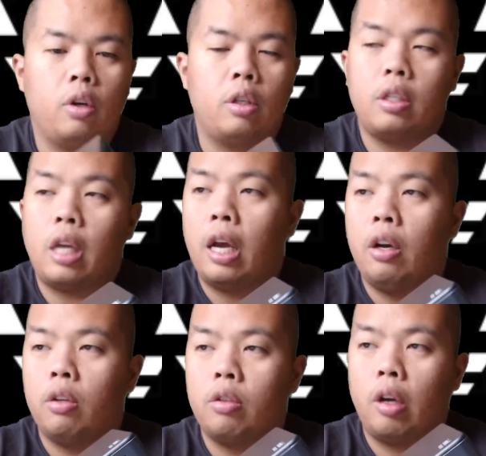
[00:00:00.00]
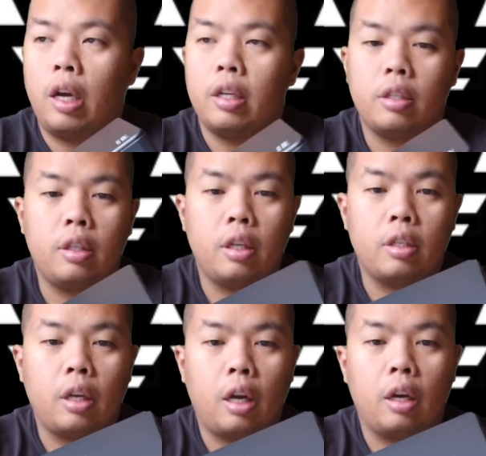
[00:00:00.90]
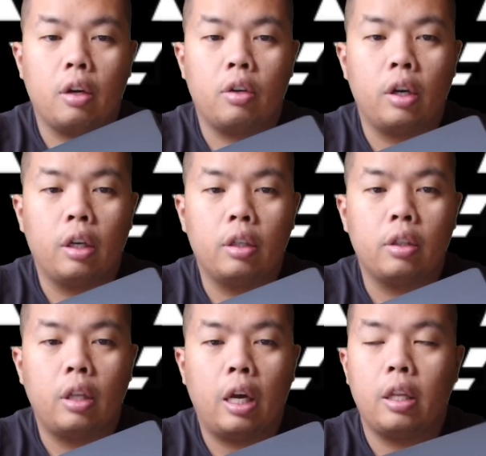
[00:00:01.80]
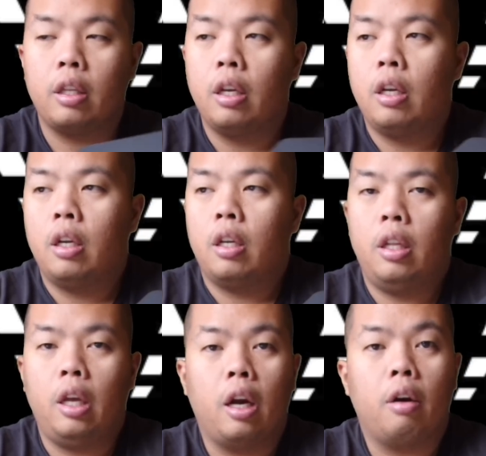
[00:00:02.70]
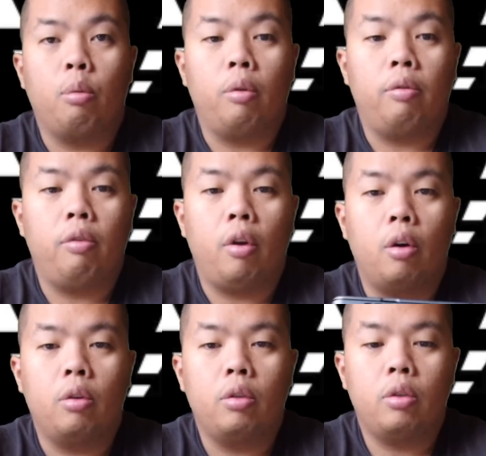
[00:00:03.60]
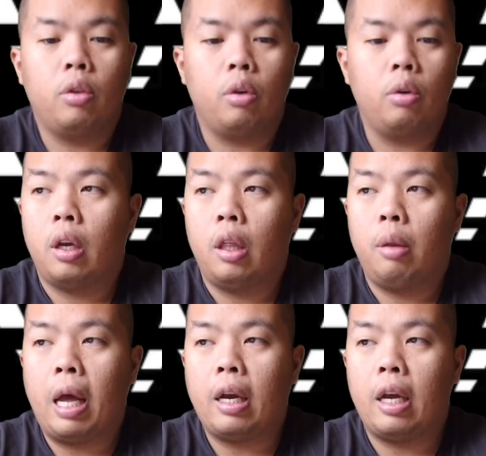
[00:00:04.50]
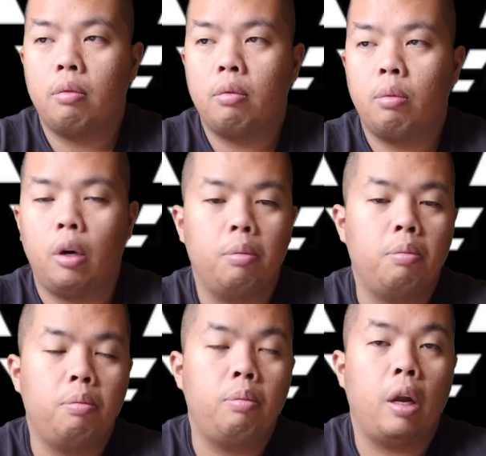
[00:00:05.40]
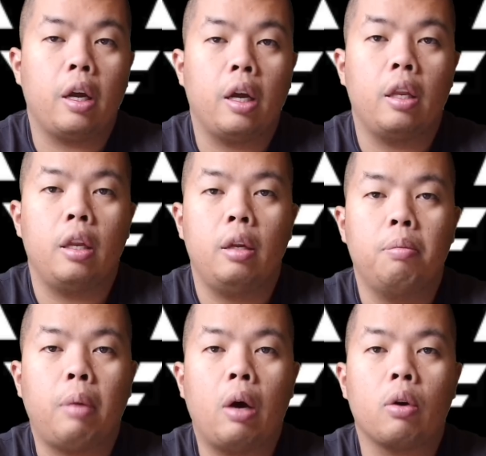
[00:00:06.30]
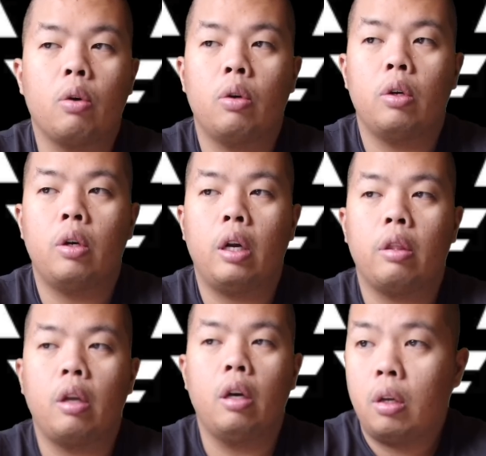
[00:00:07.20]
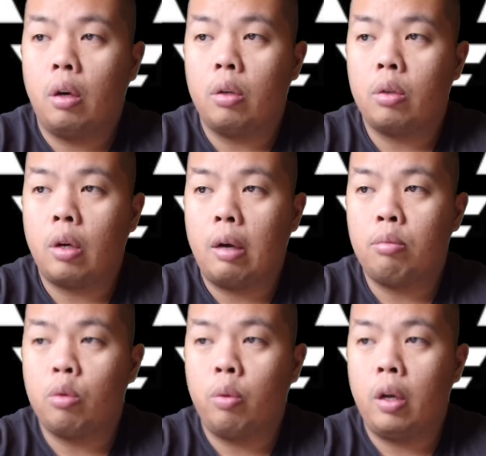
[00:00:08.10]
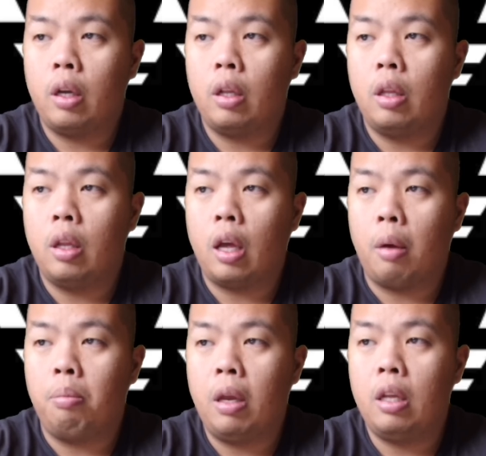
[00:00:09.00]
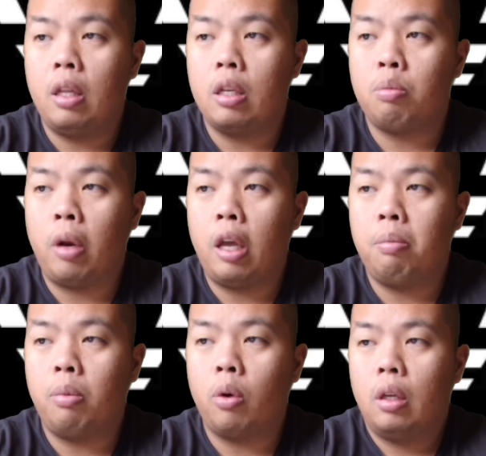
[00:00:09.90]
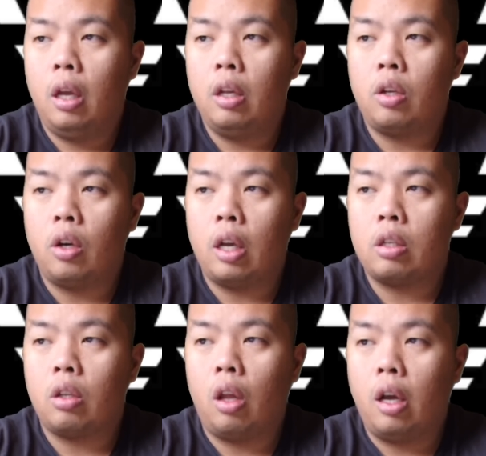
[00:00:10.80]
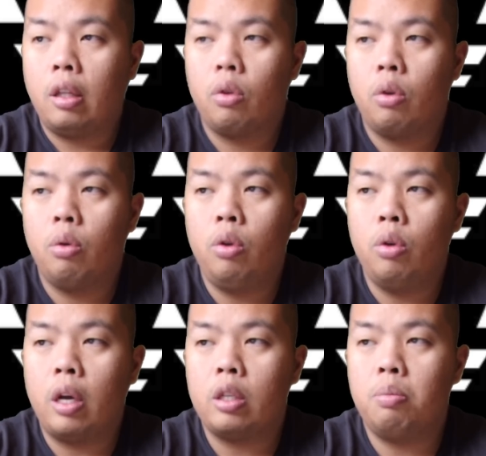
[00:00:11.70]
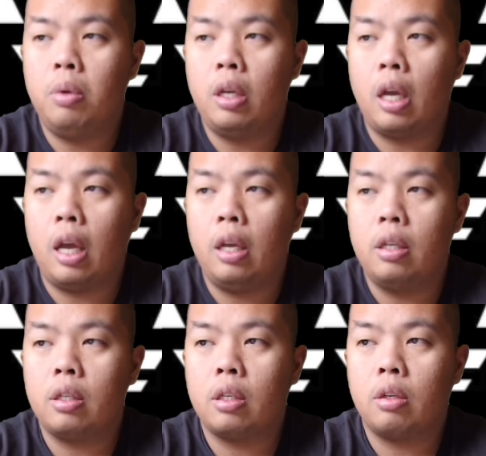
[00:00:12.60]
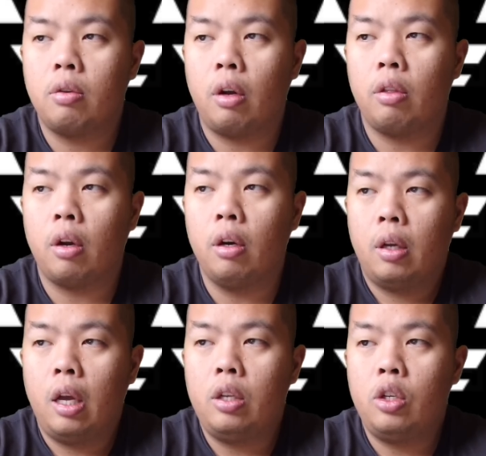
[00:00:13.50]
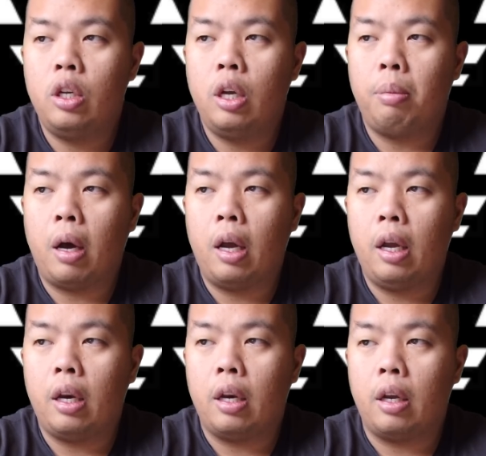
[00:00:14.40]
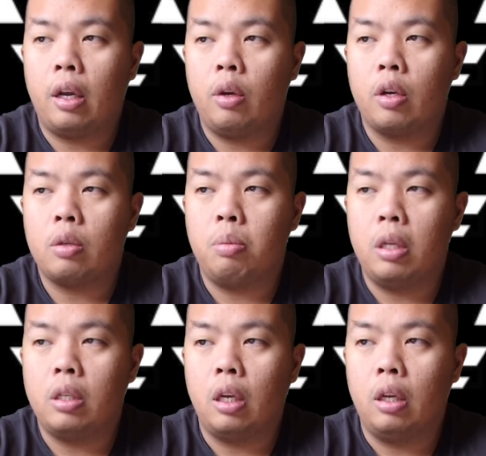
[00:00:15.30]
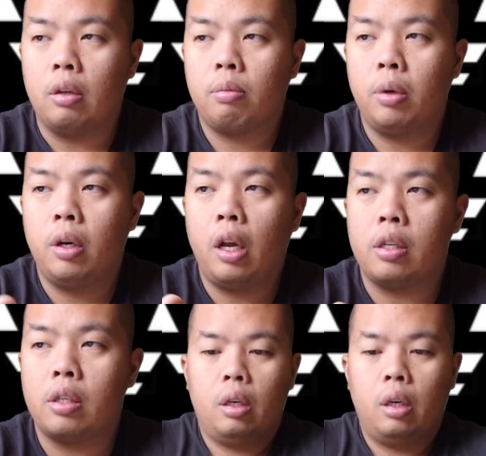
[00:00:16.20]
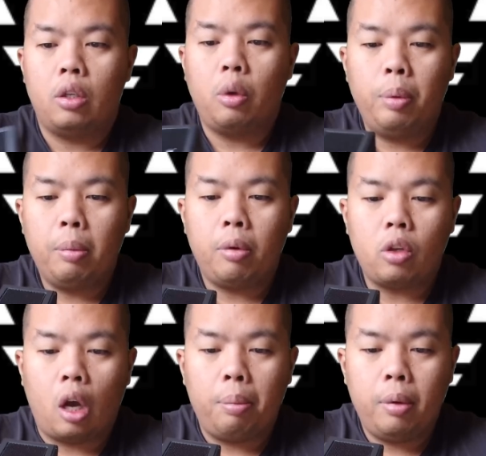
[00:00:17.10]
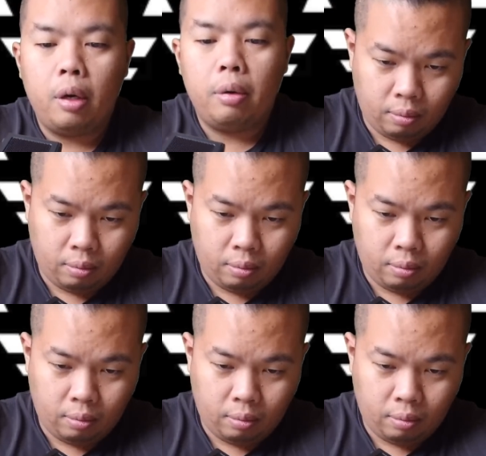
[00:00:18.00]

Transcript: the side also has this uh, grill so that the air will flow through. And the back has where you plug in the power cord right there. It also comes with a mini display port, ethernet slot, two USB A's right there, HDMI and uh, USB-C. Pretty nice. Let's open up the top here.